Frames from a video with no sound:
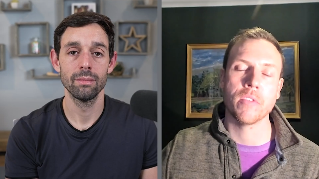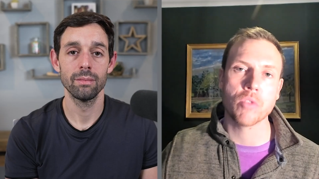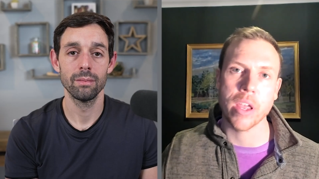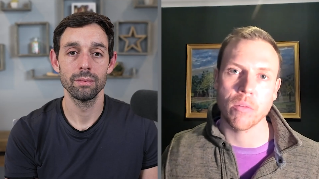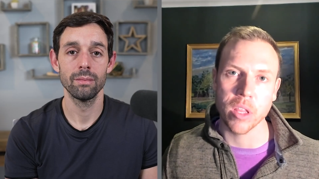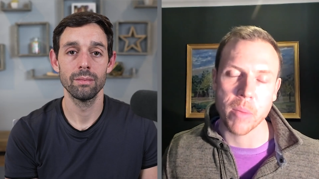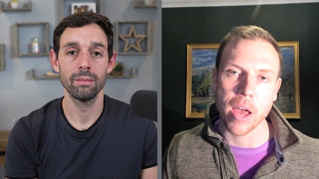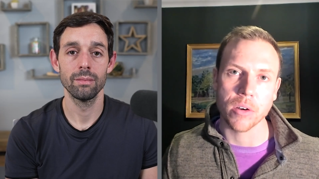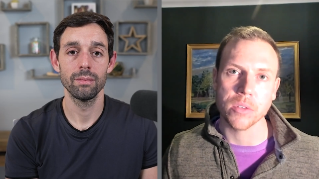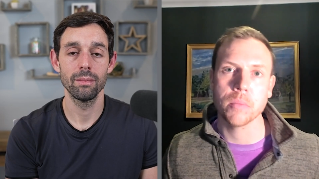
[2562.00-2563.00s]
Speaker 1: the train really
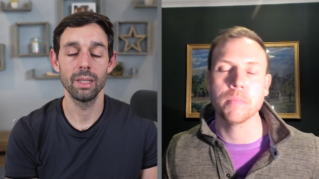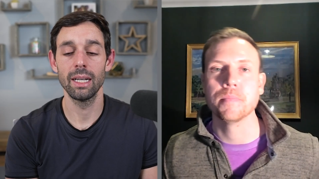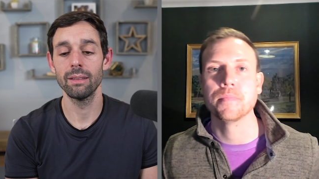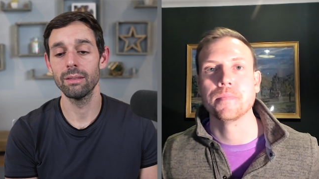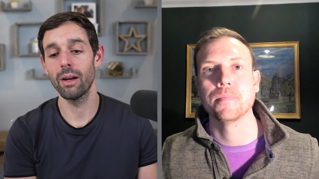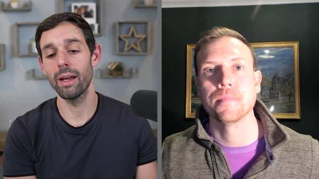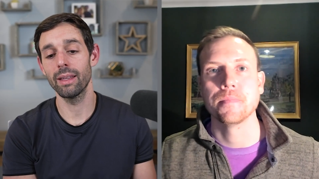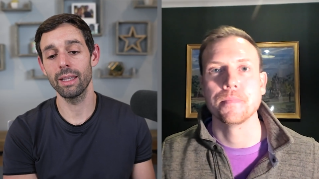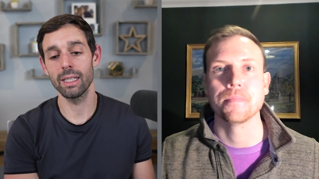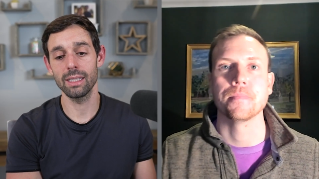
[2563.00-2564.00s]
matters
Speaker 2: yeah no i
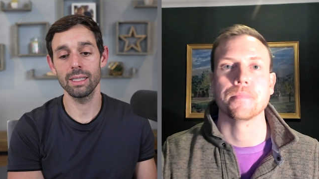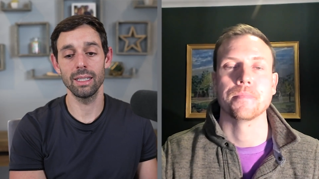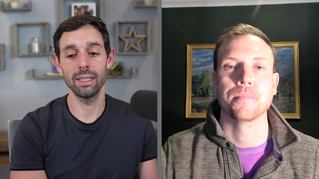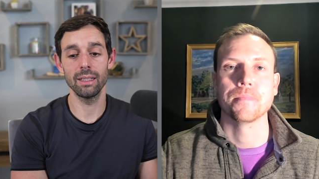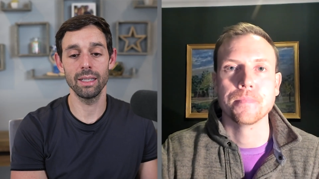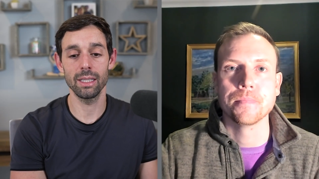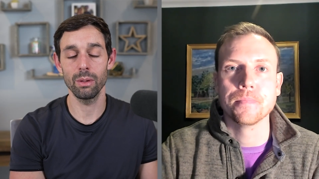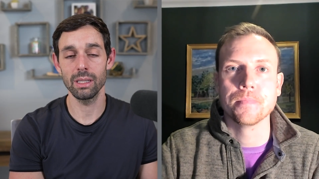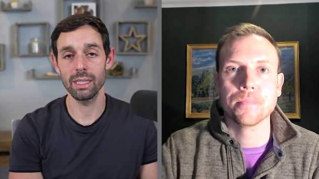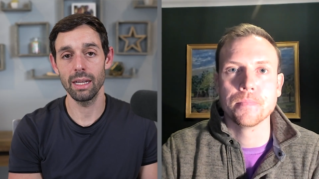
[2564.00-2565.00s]
think that's uh, that's
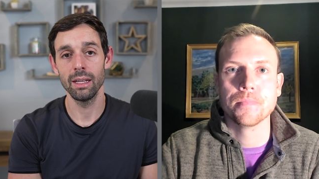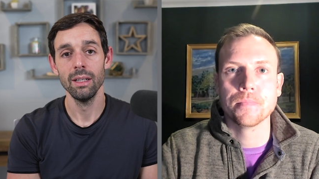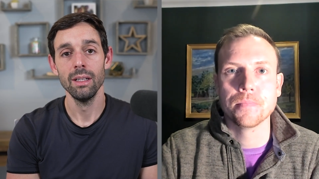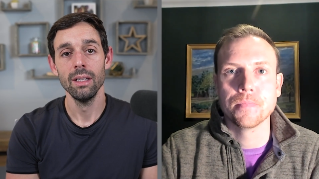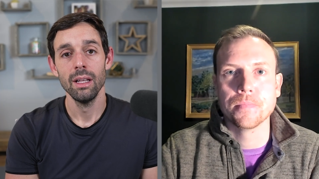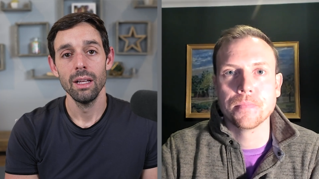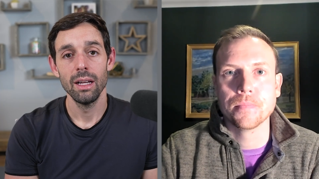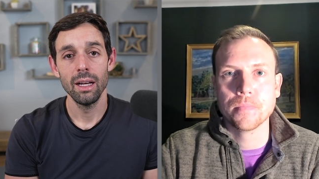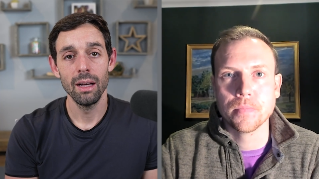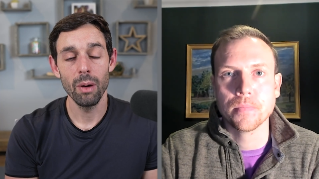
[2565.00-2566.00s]
well said
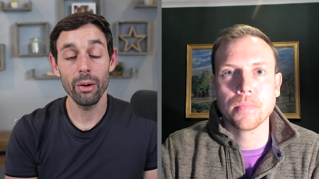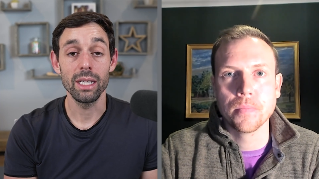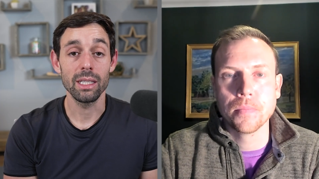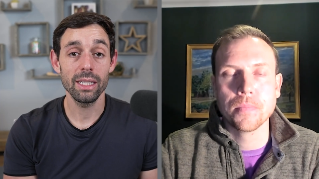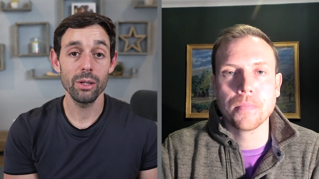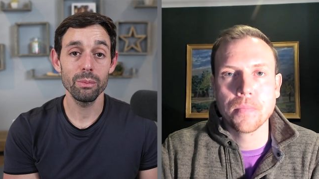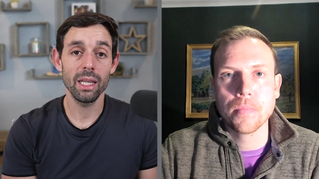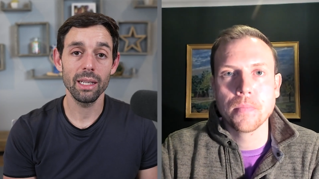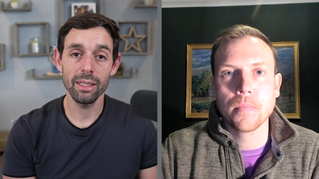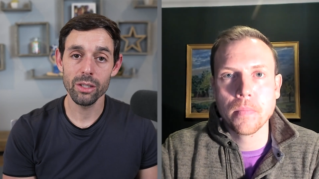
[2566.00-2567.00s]
um, okay, let's jump
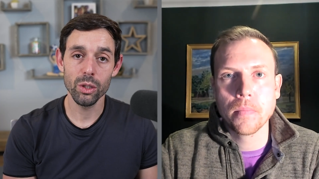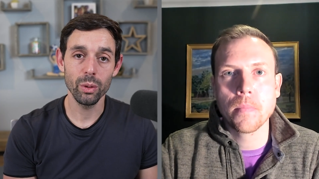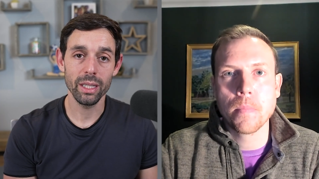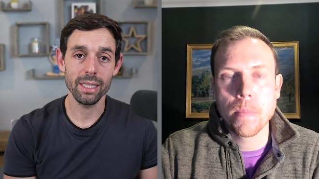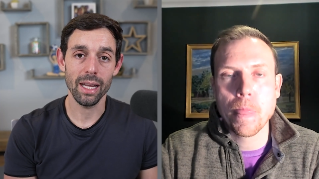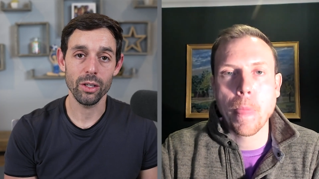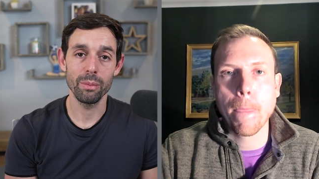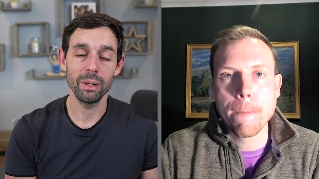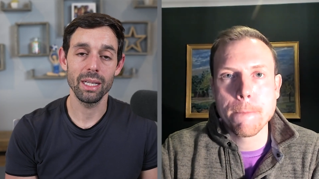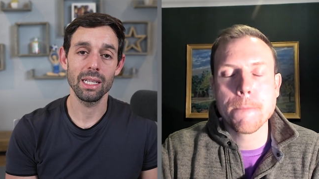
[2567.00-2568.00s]
to the leaders toolkit
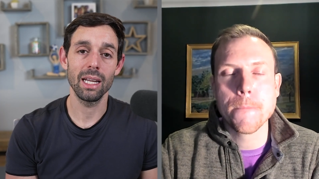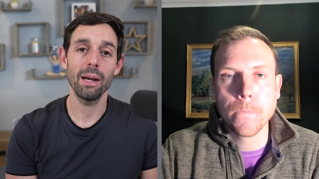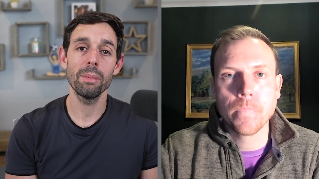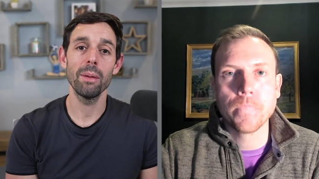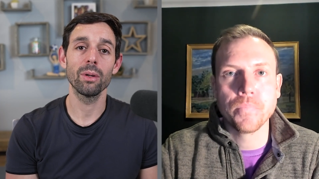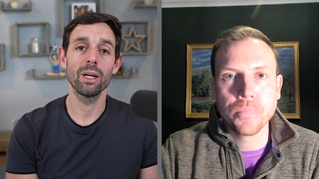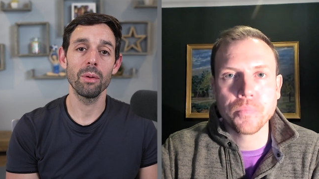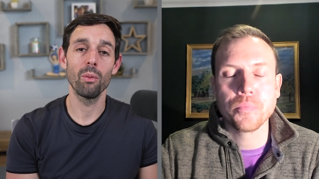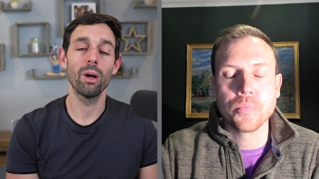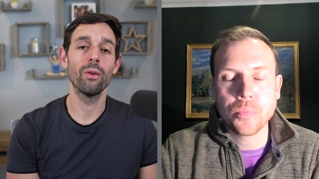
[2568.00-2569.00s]
section because a lot of people are going
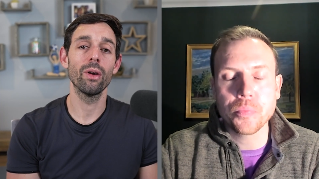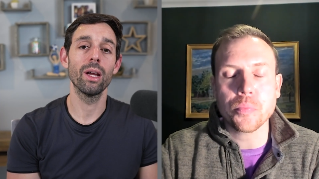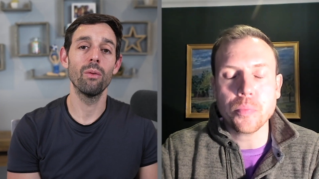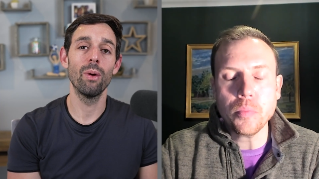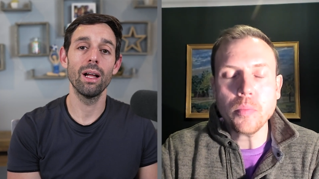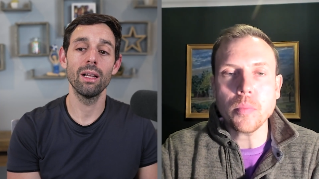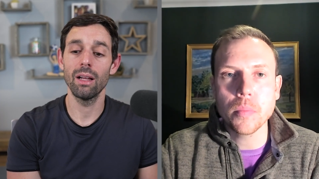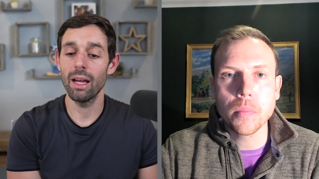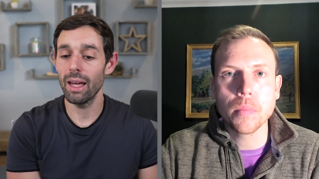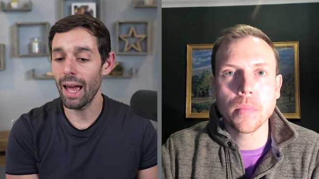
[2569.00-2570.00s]
to be wondering,
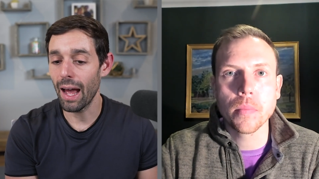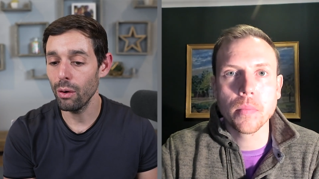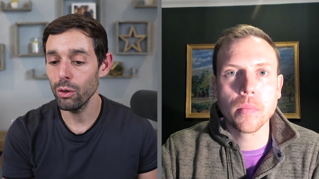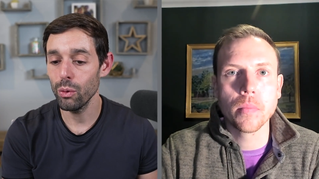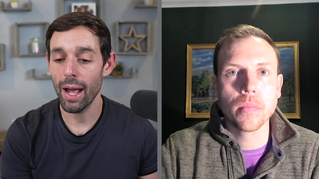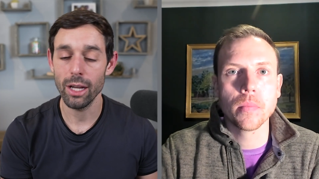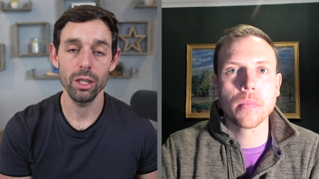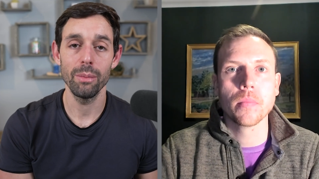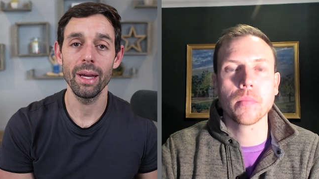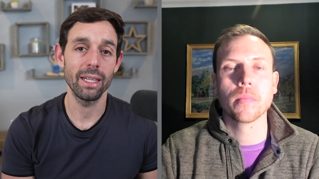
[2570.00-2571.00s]
well, how do you
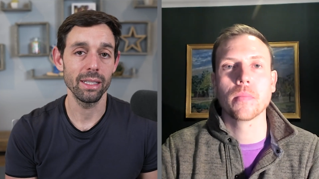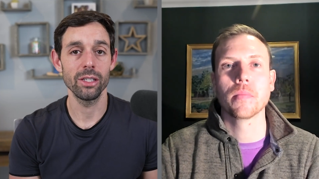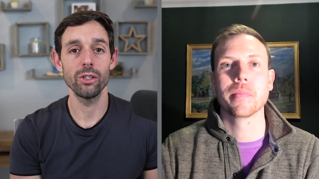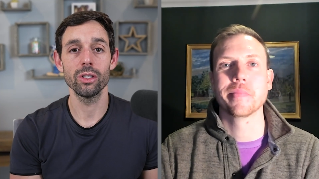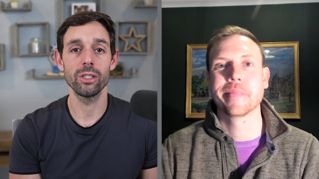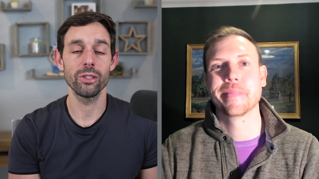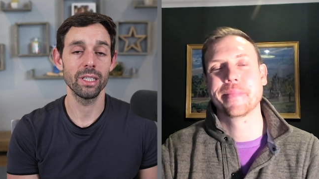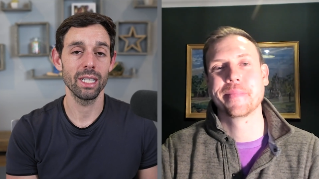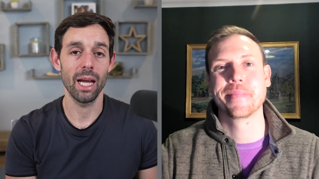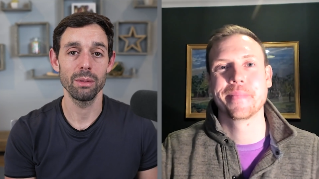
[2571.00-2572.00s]
actually make decisions
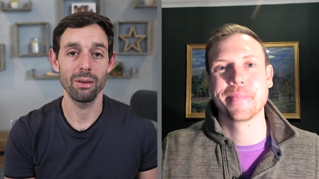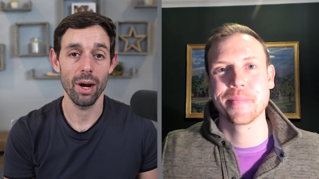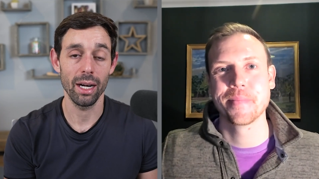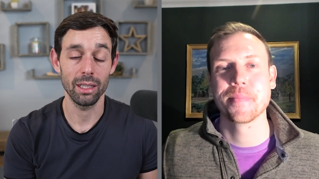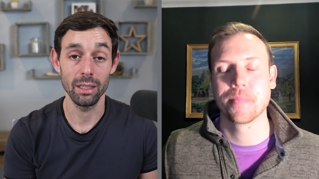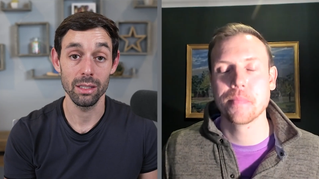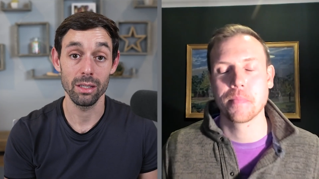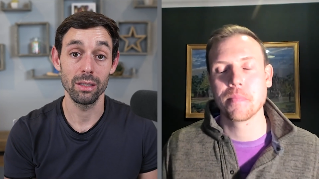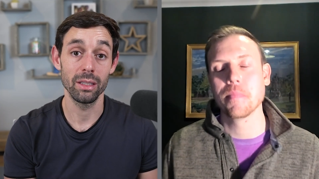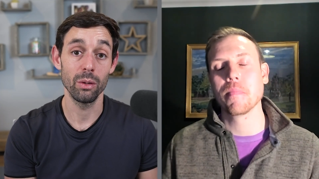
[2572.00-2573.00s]
during times of radical
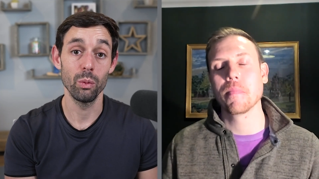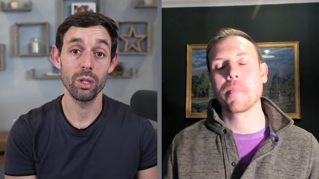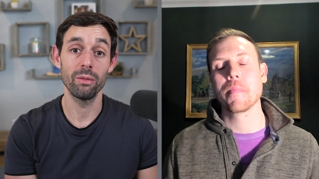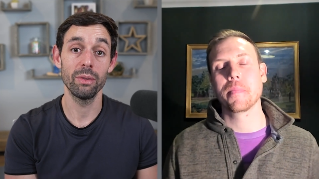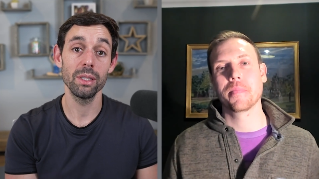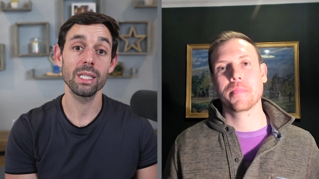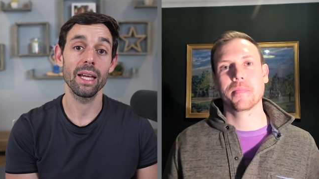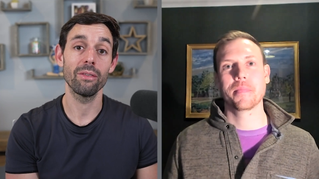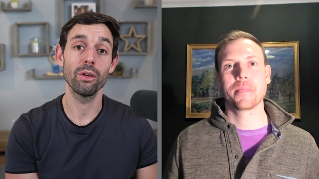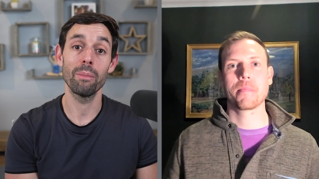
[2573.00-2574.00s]
uncertainty, which it feels
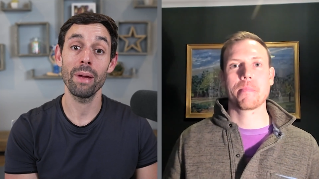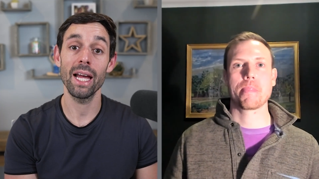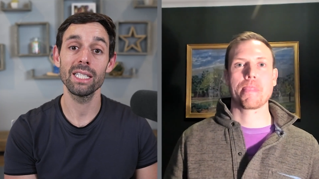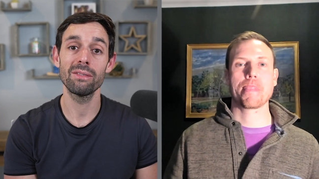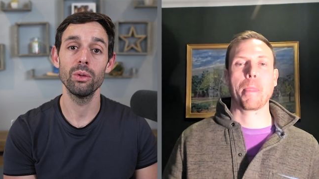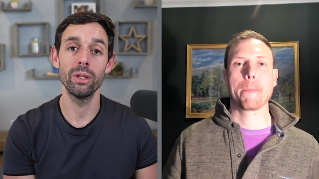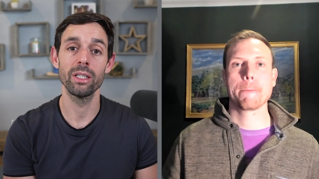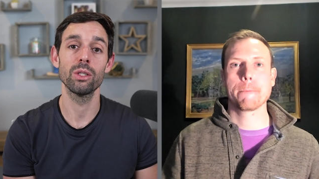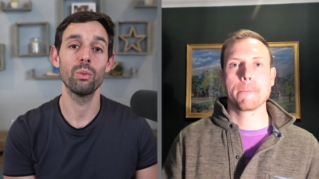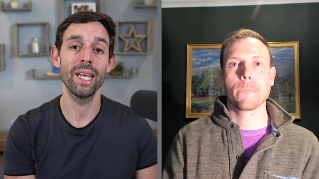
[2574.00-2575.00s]
like for the past few
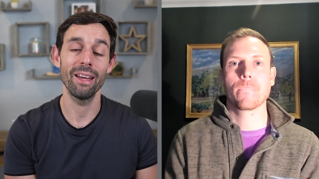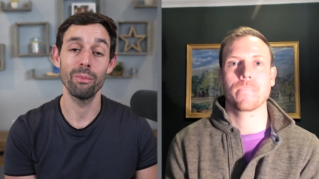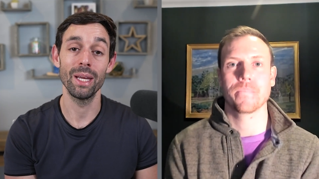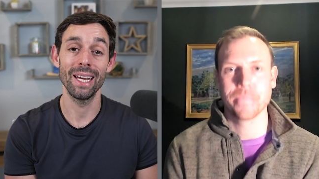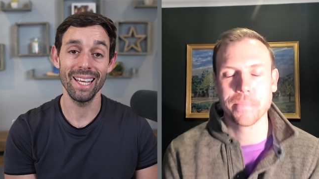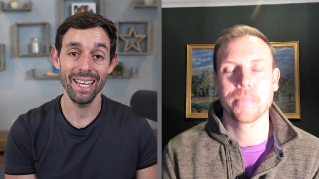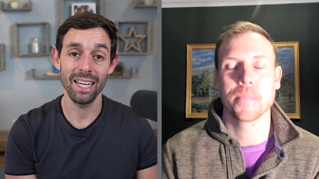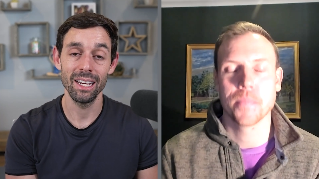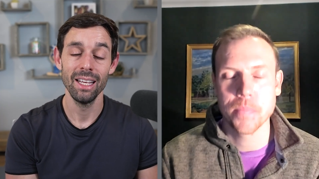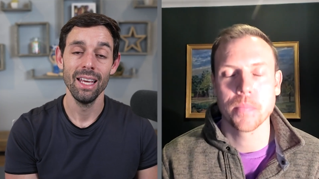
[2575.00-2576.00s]
years we have been in,